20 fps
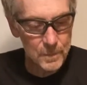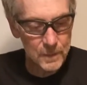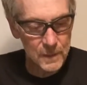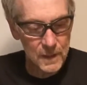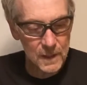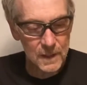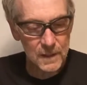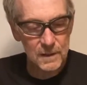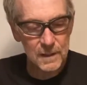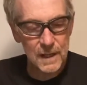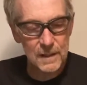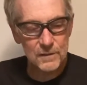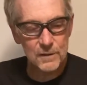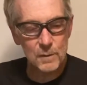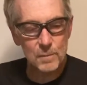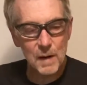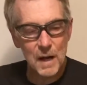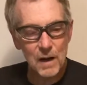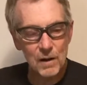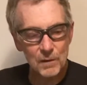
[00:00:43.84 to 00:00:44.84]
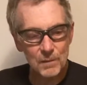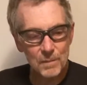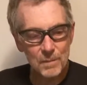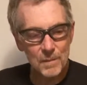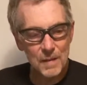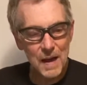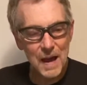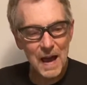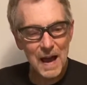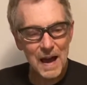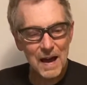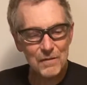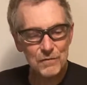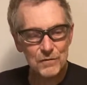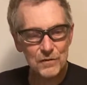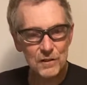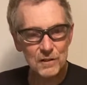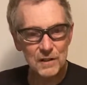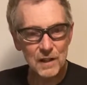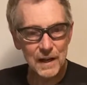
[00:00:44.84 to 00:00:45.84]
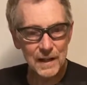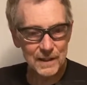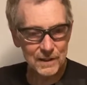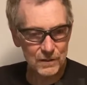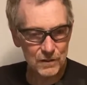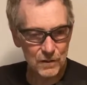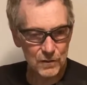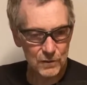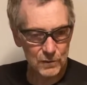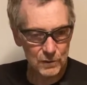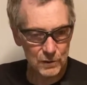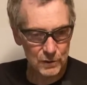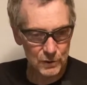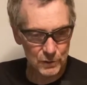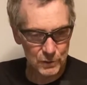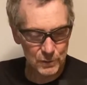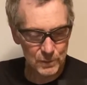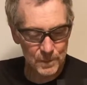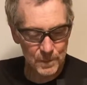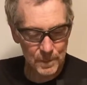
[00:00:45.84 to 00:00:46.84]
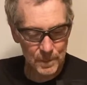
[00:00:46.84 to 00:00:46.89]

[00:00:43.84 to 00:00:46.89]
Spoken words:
It lets about half the light through,